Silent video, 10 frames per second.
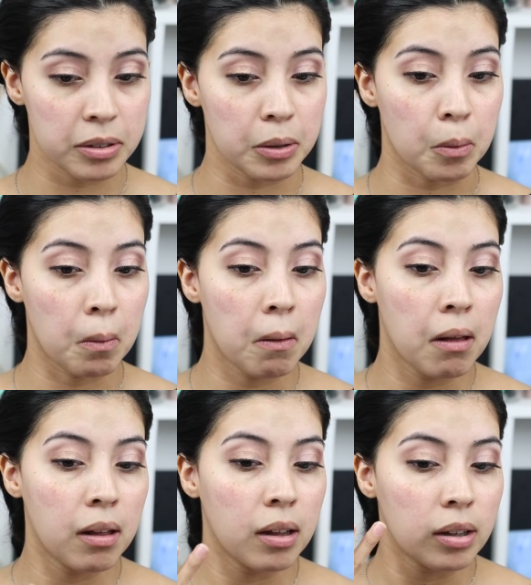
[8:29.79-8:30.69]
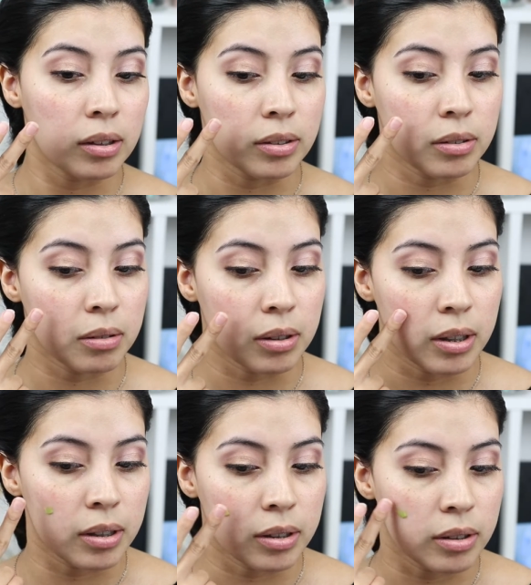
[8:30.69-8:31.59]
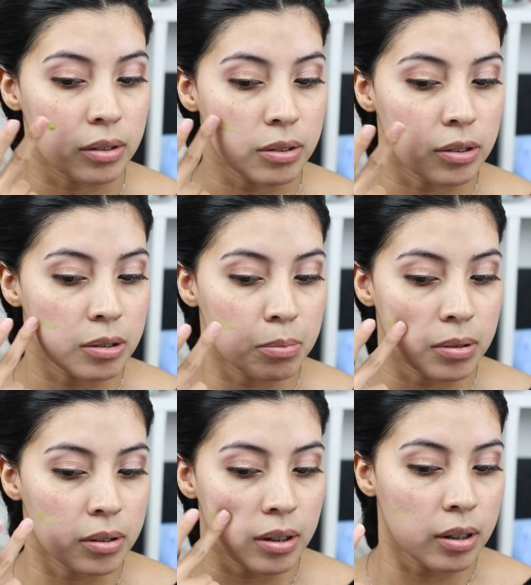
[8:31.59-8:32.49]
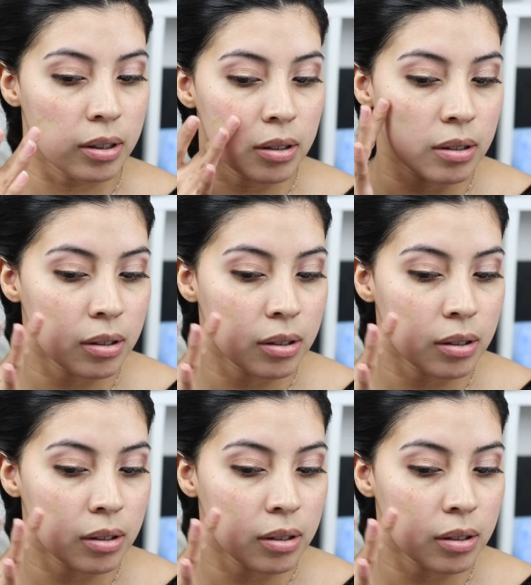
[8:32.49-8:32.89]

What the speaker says: So let's go ahead and just put that.